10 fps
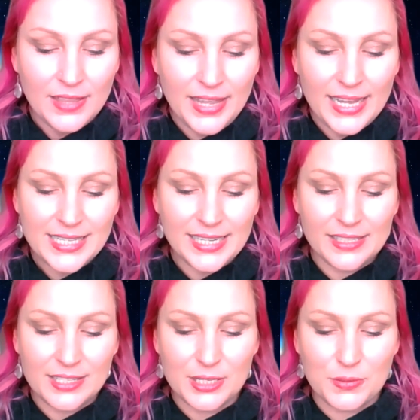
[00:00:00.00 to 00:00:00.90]
There's an
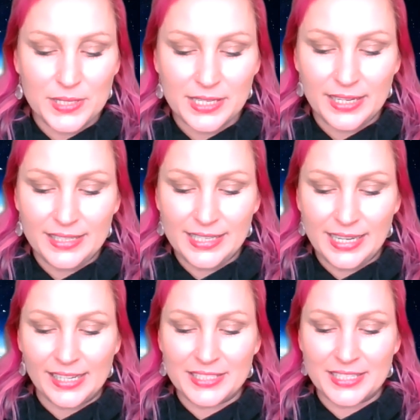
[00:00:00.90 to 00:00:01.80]
exquisite
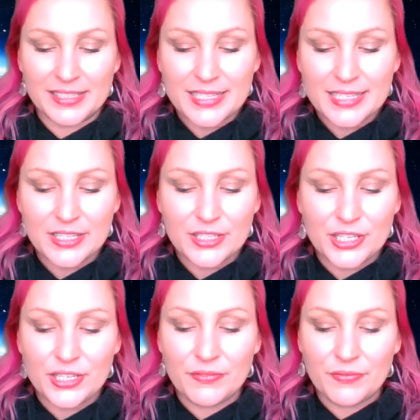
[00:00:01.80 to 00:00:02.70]
intelligence
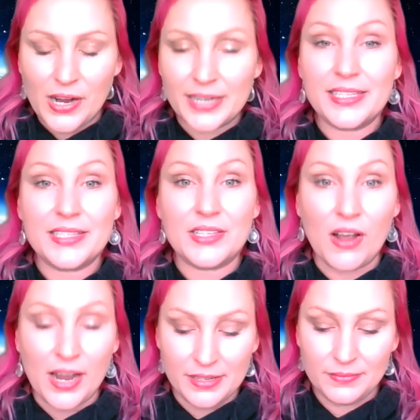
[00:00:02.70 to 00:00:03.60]
to divine
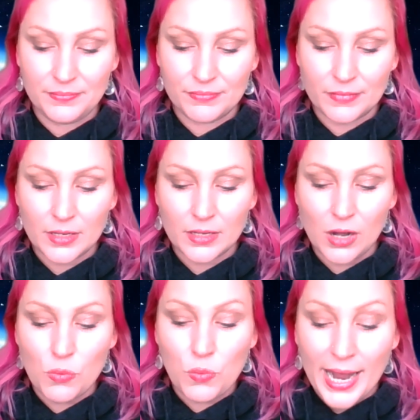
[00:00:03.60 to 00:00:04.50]
design,
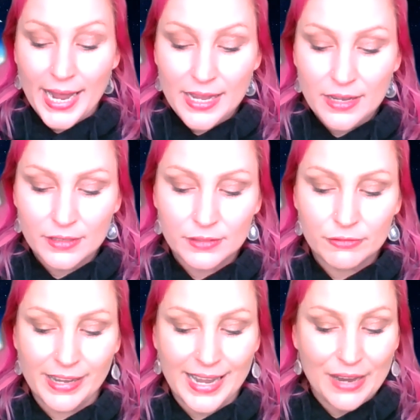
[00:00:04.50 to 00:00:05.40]
a way
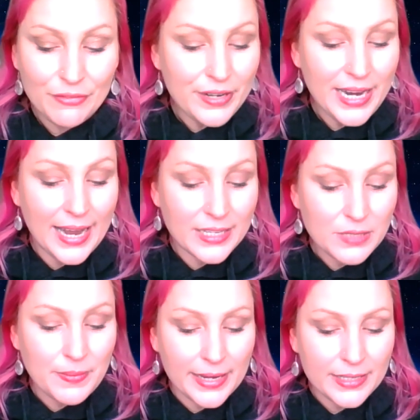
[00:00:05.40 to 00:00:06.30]
for every
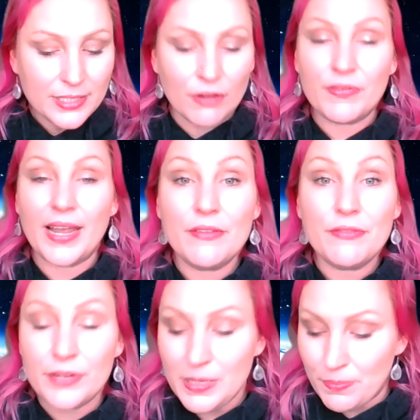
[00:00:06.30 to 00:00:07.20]
aspect of
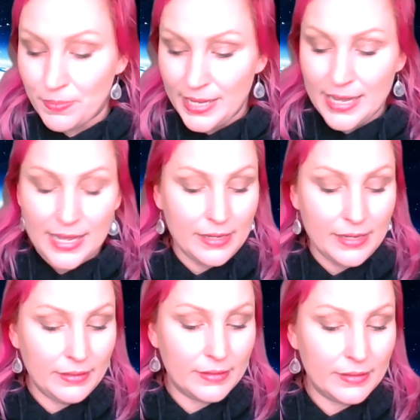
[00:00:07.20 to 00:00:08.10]
every
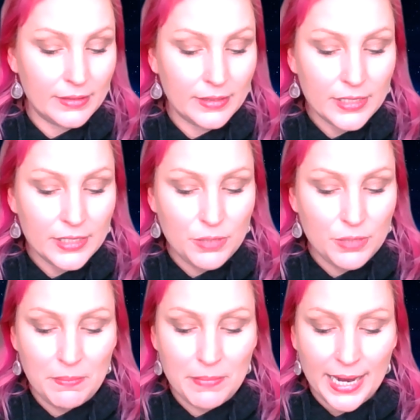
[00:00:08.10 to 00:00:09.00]
being to
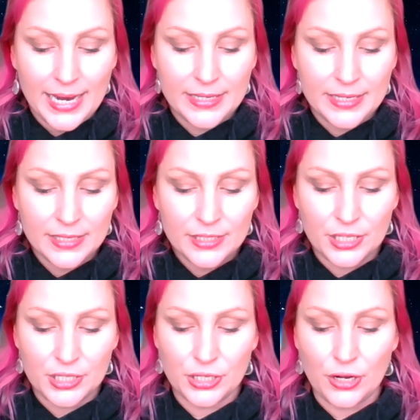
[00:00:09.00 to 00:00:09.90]
be made
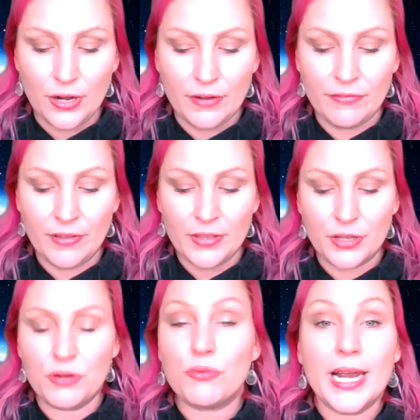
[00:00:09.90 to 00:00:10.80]
to serve
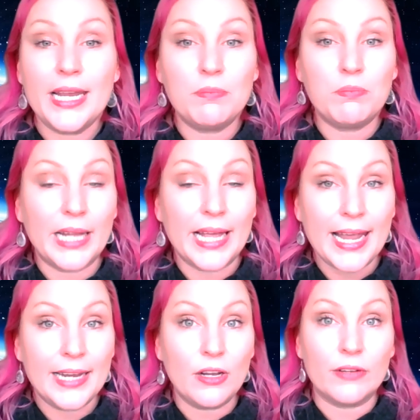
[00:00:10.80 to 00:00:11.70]
the great
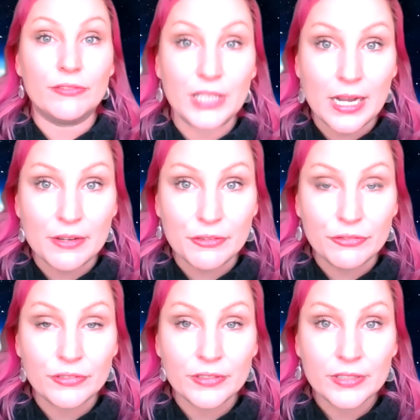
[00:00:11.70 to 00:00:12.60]
plan of love.
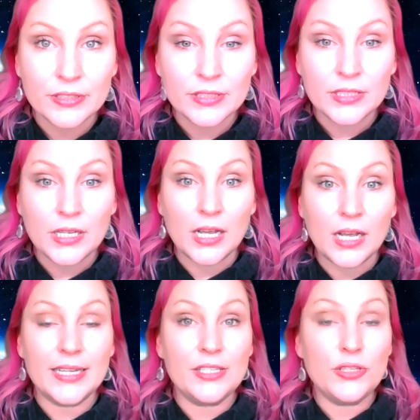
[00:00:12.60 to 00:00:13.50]

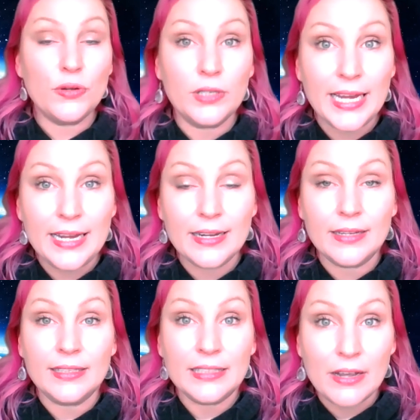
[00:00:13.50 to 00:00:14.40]
Is your
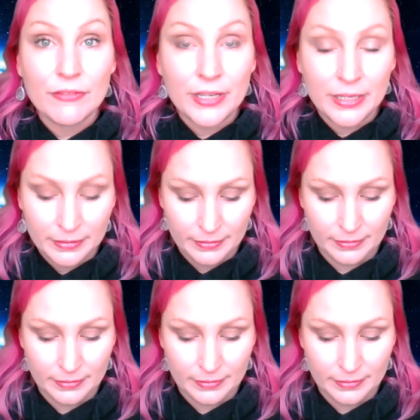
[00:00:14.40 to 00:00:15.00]
leader loving?